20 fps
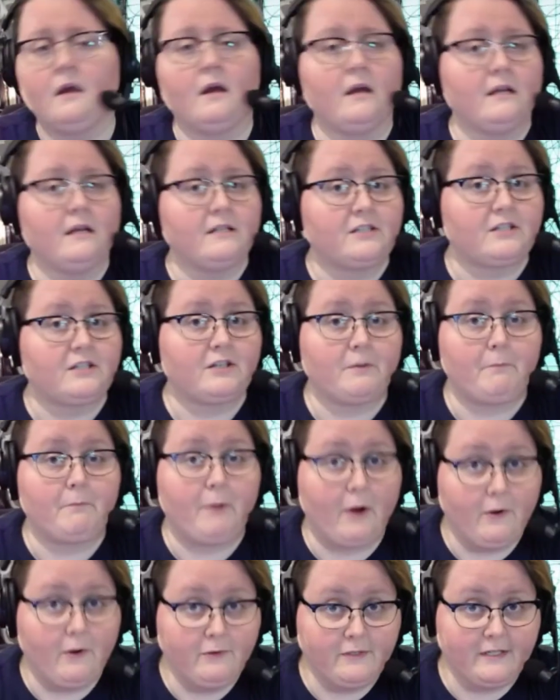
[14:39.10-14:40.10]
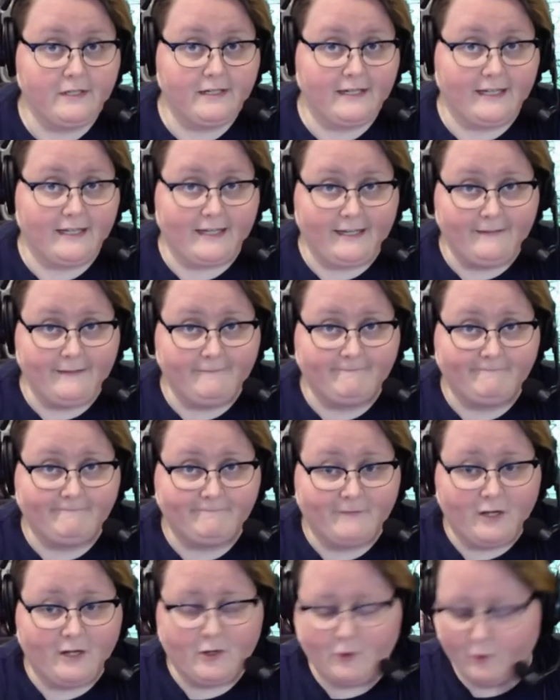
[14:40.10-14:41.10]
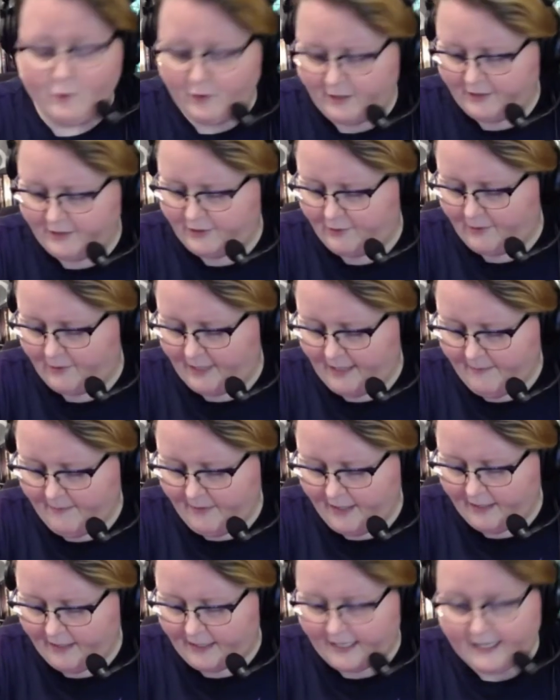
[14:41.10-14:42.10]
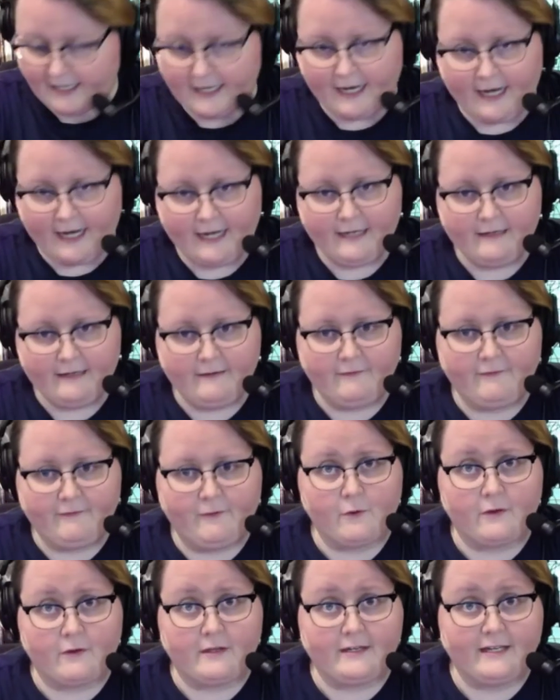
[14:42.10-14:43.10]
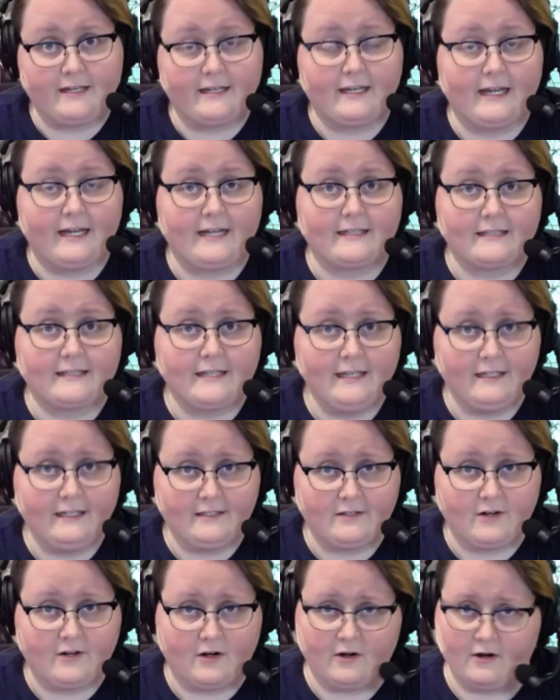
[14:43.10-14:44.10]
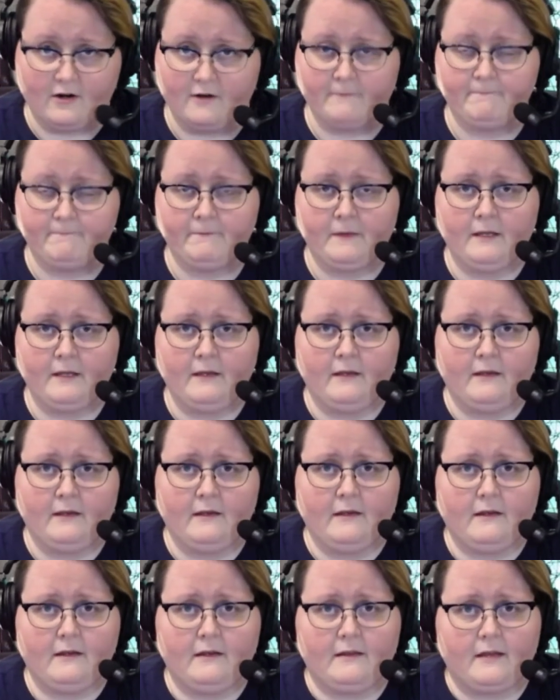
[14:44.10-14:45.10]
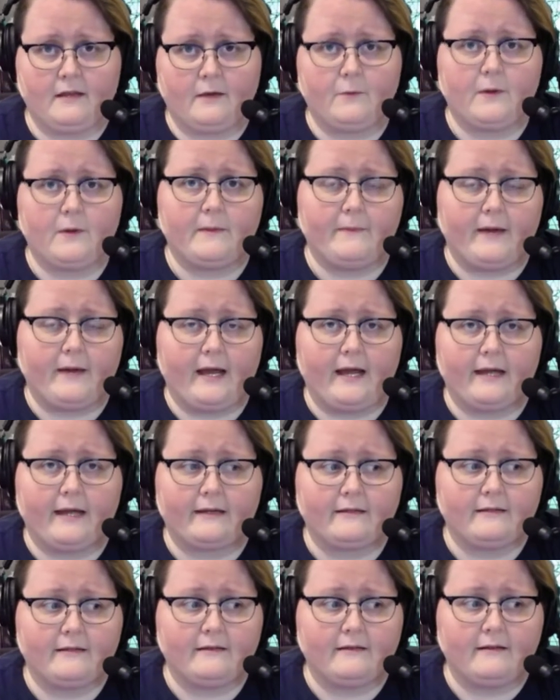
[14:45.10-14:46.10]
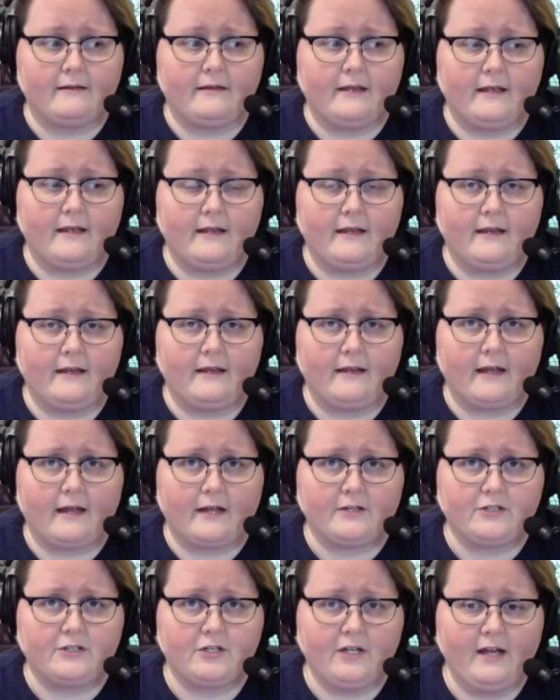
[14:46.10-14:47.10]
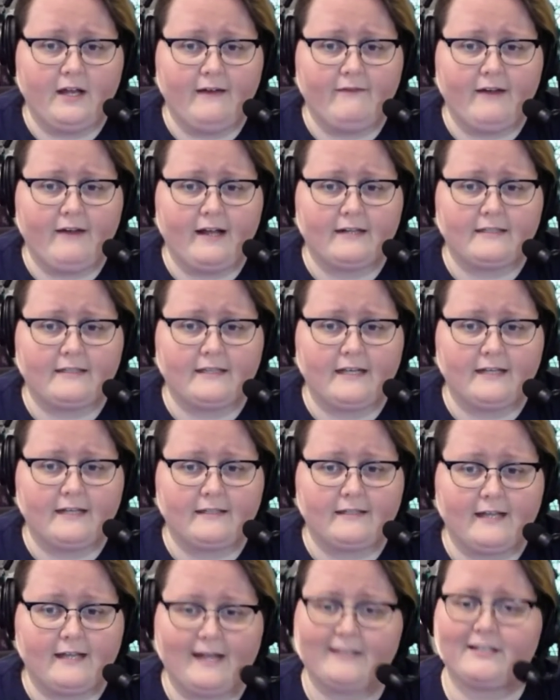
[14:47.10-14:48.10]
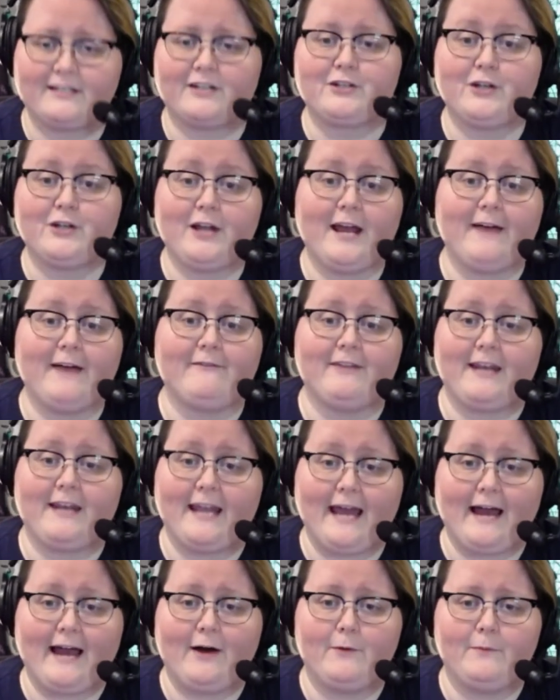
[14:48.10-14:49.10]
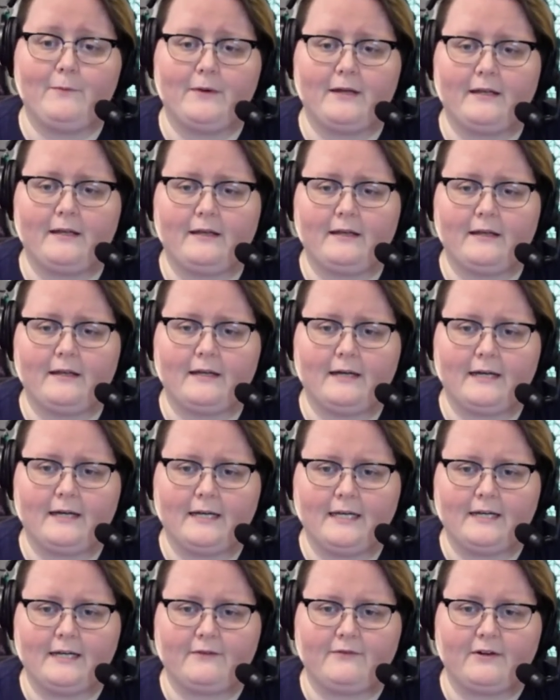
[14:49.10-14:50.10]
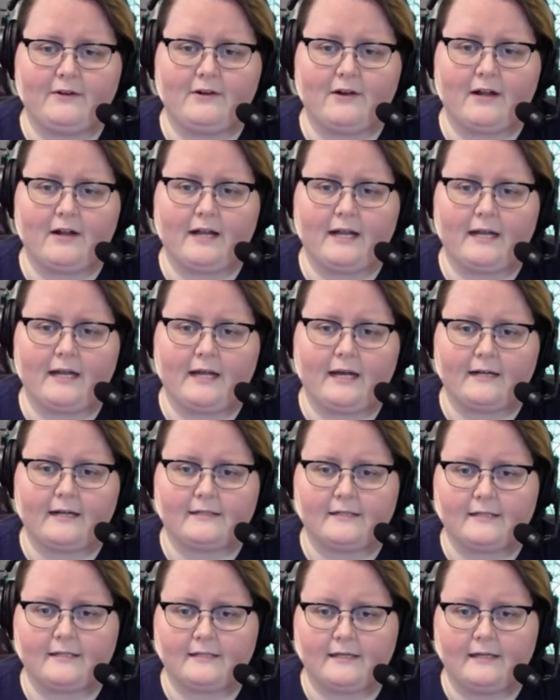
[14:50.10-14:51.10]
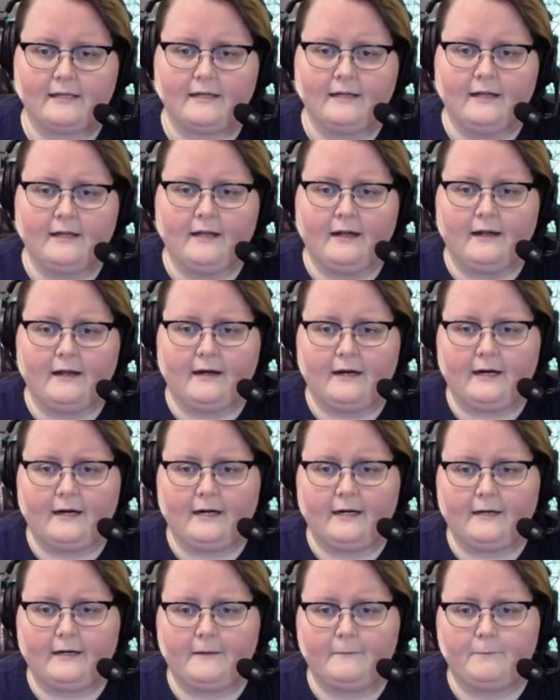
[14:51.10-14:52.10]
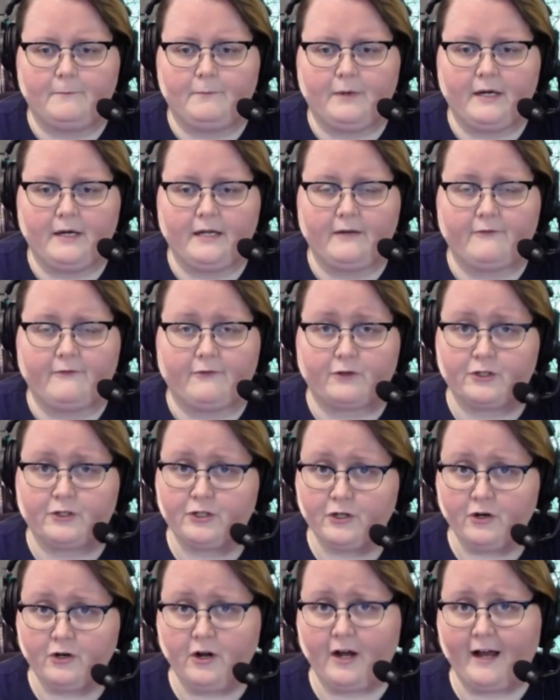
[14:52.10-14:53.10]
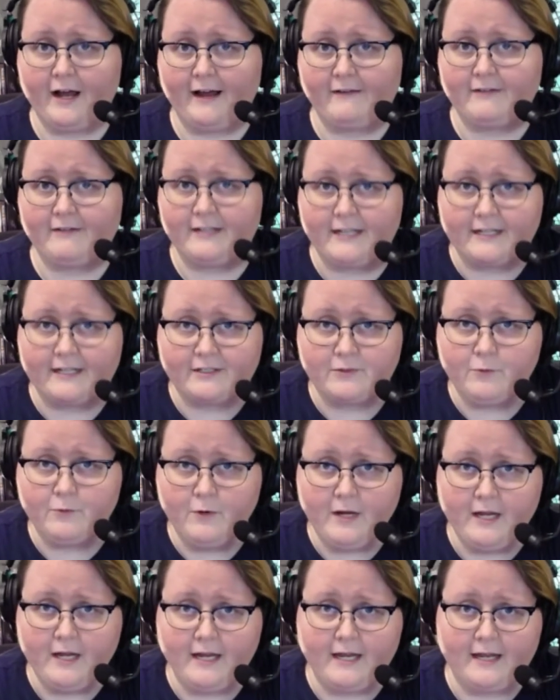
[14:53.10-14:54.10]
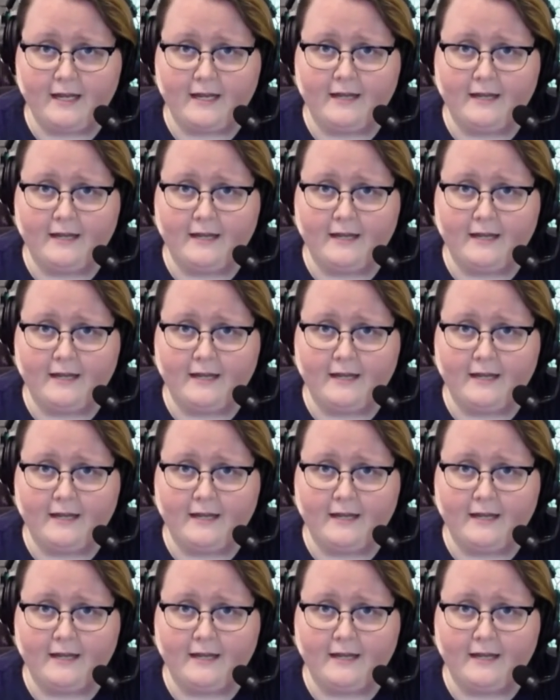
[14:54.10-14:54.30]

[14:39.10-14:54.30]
Supposedly, according to an email I got for the Deadlands Kickstarter that we backed, I should have access. Actually, I should have it now, but I need to figure out how to access it. But for sure, I'll have it next week.